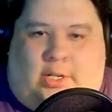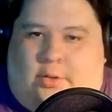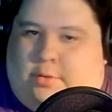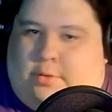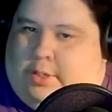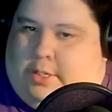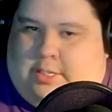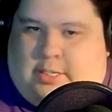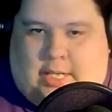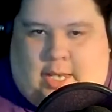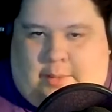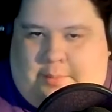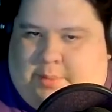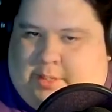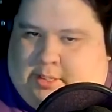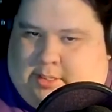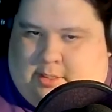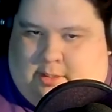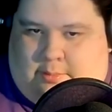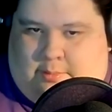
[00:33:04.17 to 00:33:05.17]
or
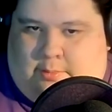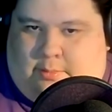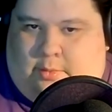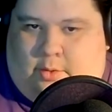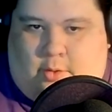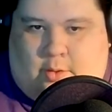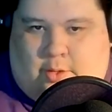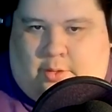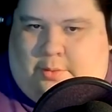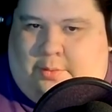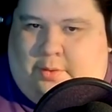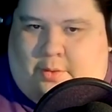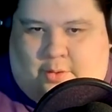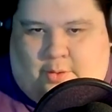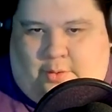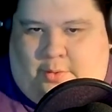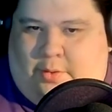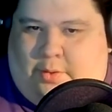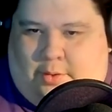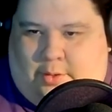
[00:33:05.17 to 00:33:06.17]
escapism or
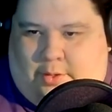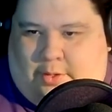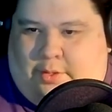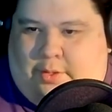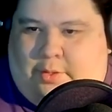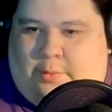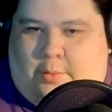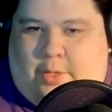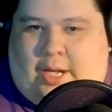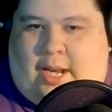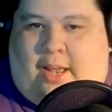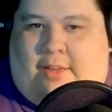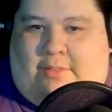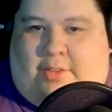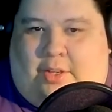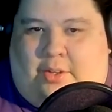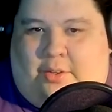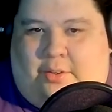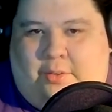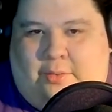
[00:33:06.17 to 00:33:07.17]
or, or what have
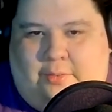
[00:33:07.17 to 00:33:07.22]
you?